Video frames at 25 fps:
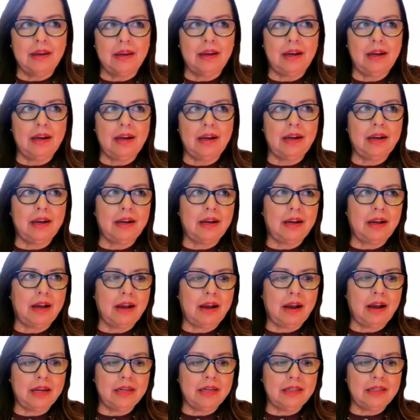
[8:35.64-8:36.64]

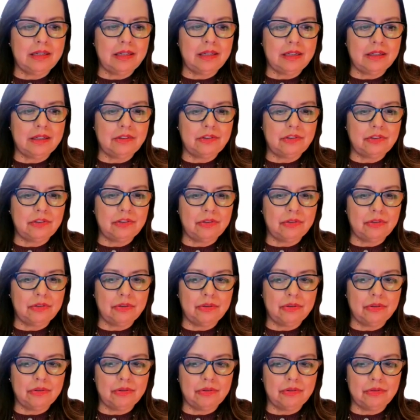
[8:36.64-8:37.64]
I need
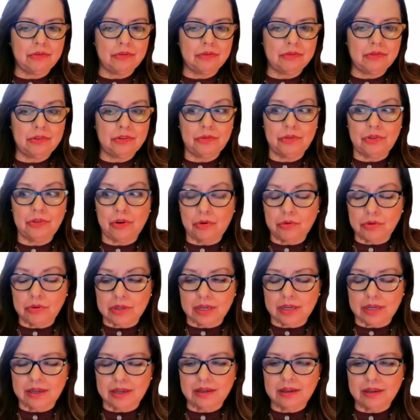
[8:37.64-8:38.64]
to do
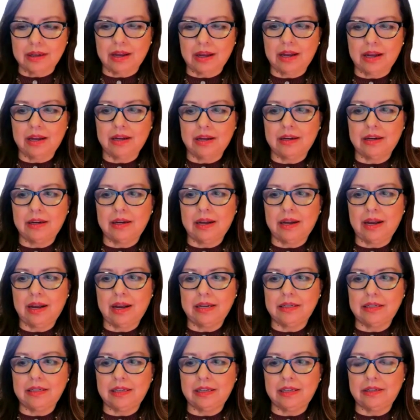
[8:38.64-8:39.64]
yoga. I
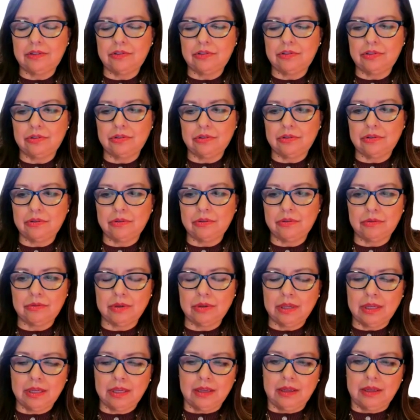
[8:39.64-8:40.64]
need
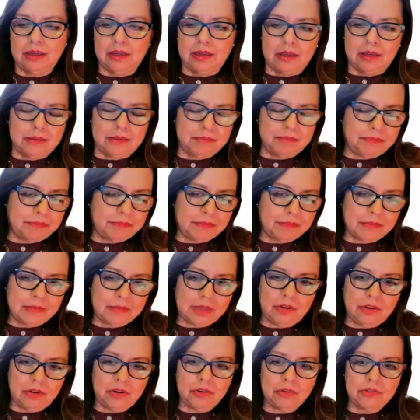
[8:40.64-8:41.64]
to,
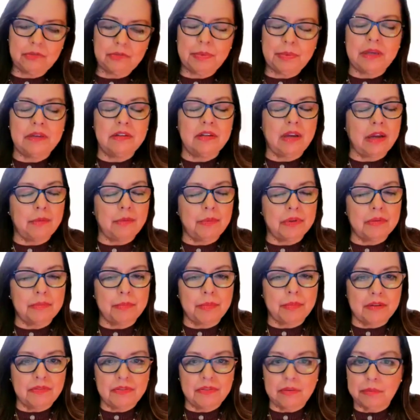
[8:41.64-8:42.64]
spend time with
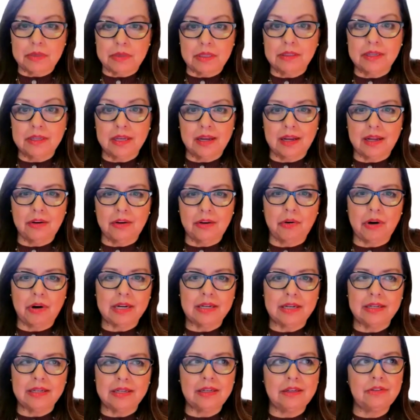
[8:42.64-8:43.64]
my familia, or I
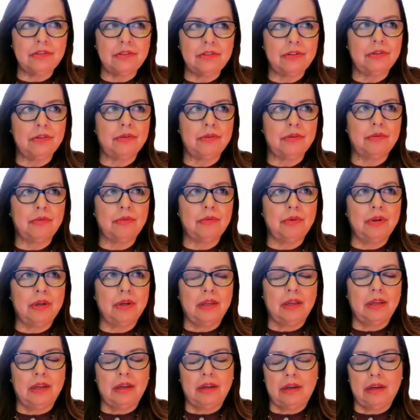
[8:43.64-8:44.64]
need to
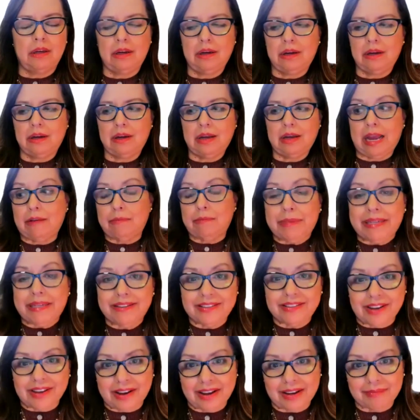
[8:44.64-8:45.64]
have me
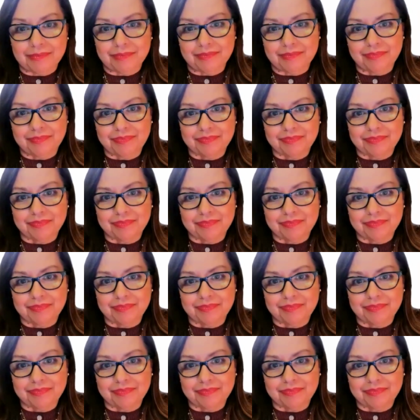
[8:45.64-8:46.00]
time.